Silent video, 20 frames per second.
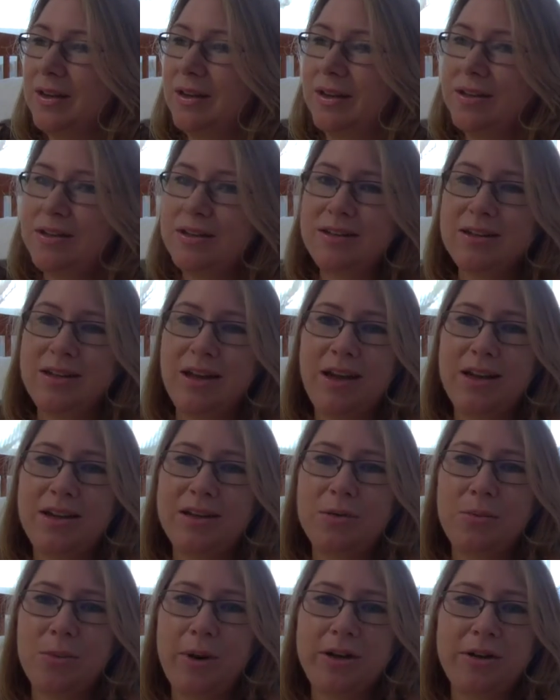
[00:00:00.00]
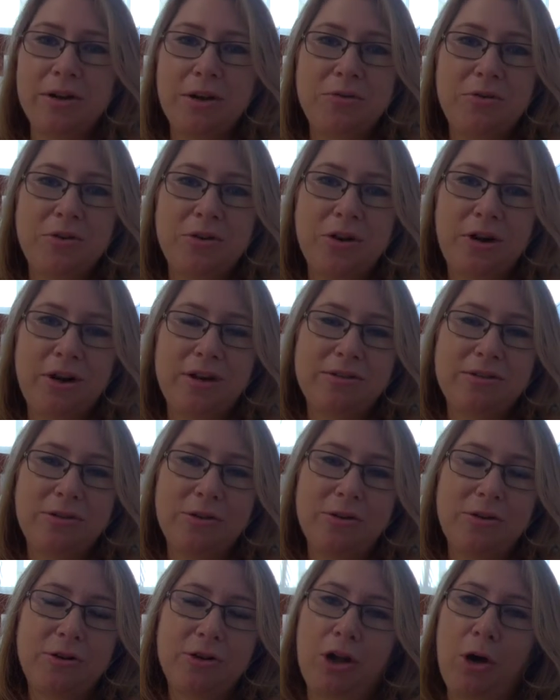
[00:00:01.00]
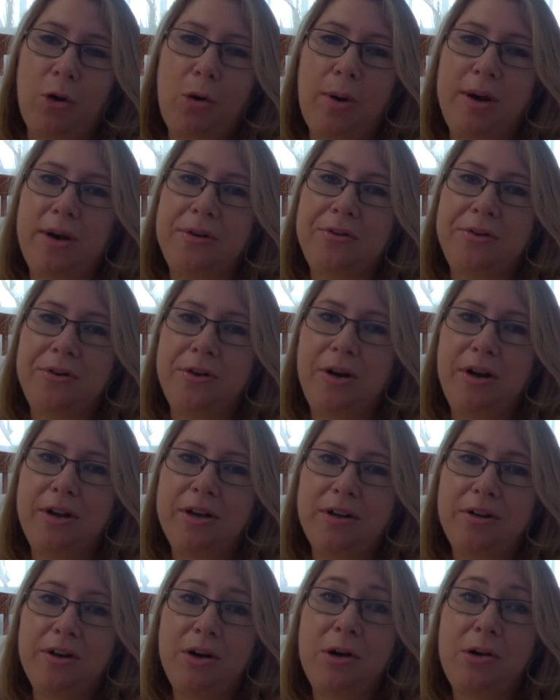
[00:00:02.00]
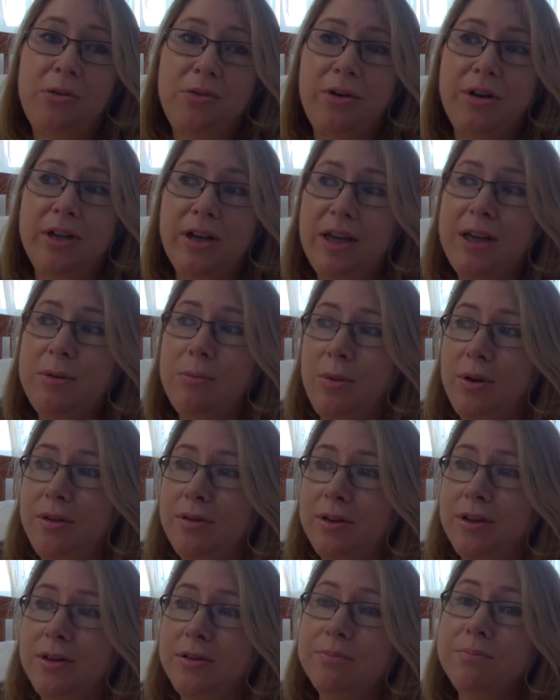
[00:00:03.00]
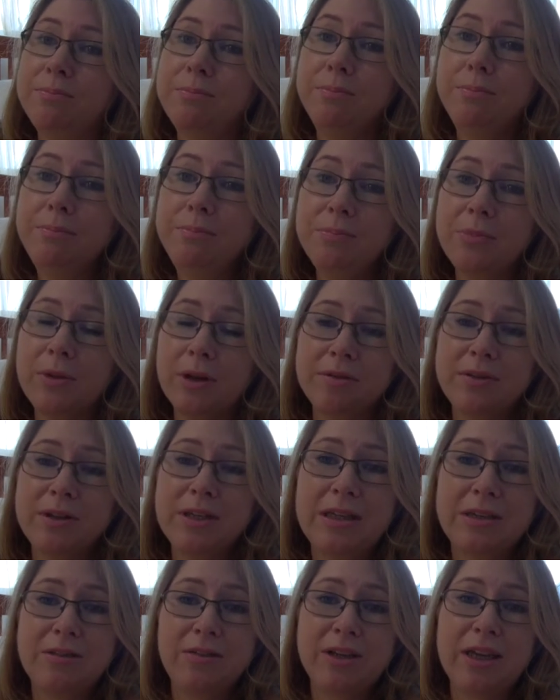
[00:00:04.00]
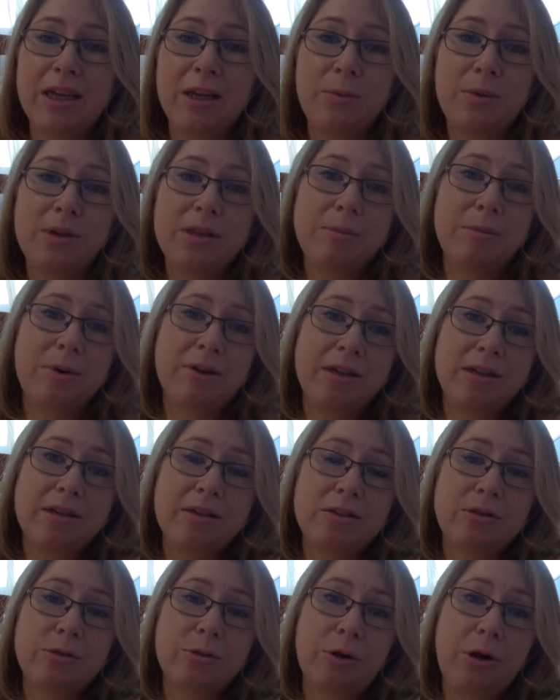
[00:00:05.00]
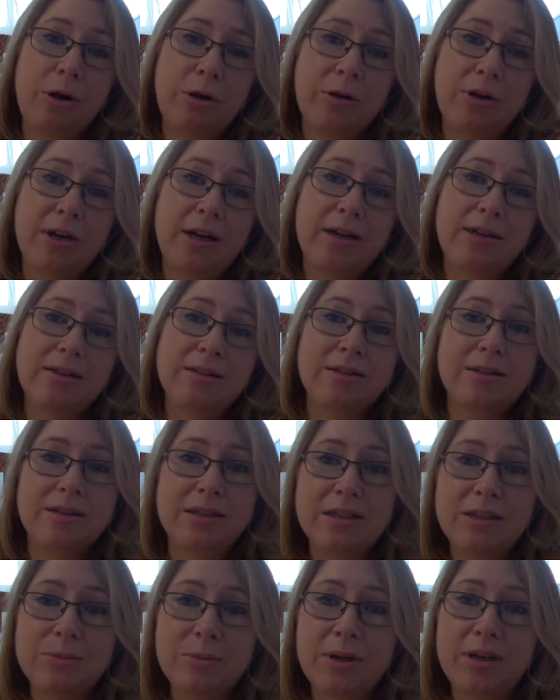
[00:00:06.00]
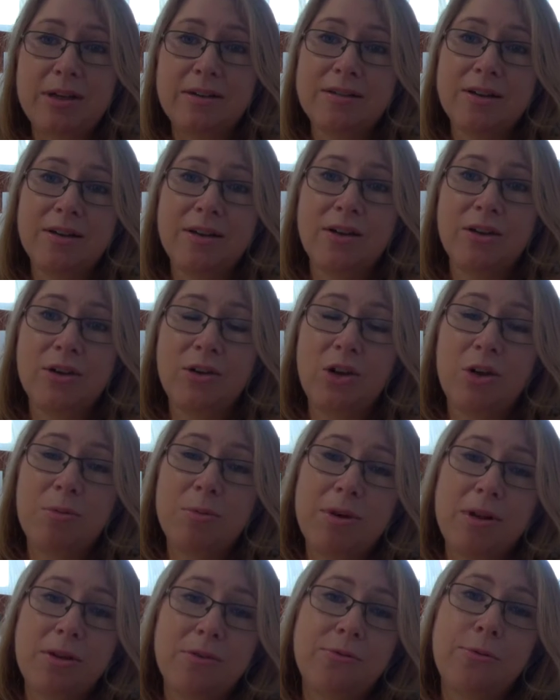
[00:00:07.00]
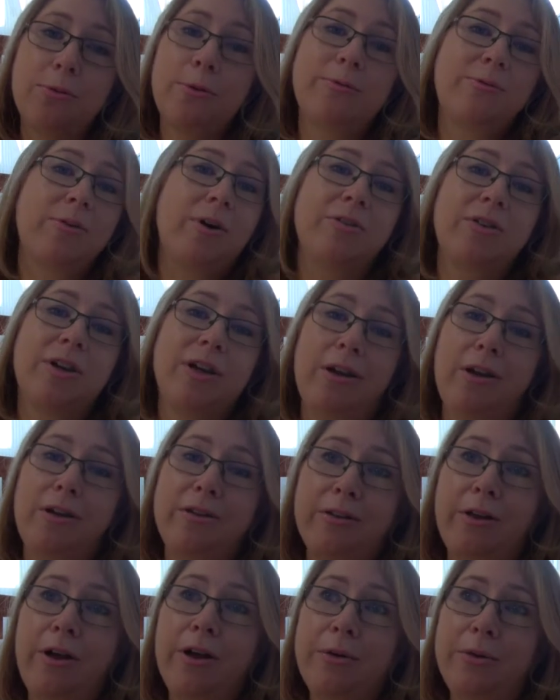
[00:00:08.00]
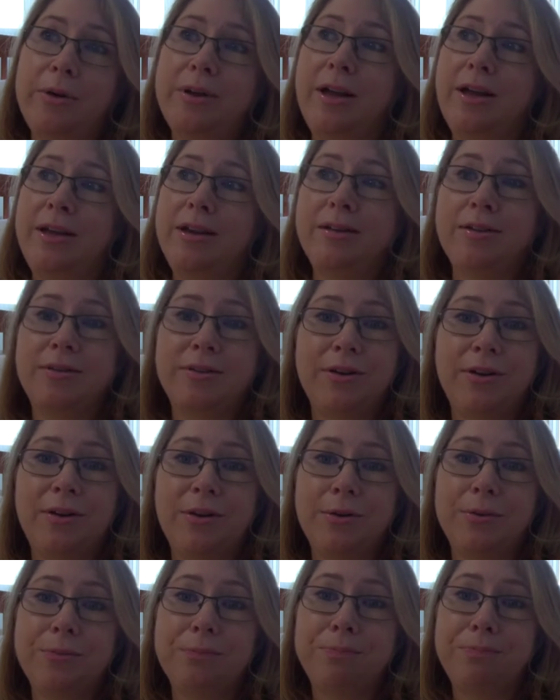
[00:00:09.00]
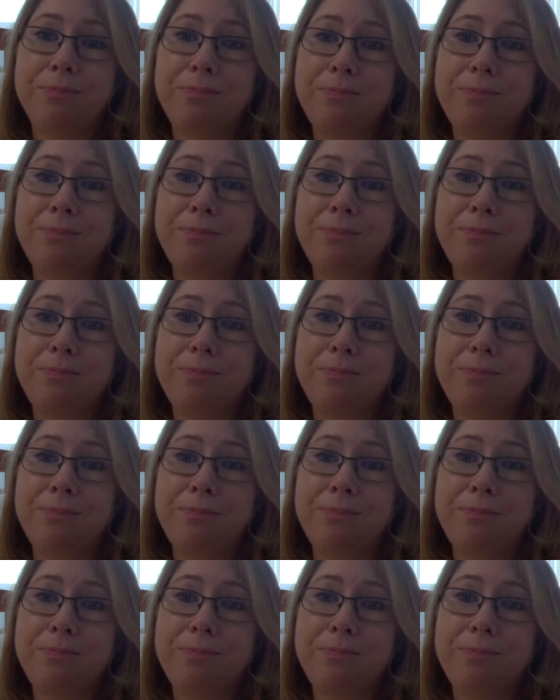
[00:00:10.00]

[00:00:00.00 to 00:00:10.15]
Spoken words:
I didn't gain weight overnight. It's not going to go away overnight. And I know if I keep with it, I'm thinking if I keep with it by the end of the school holidays in 6 weeks, could be another 4 or 5 kilos lighter again. So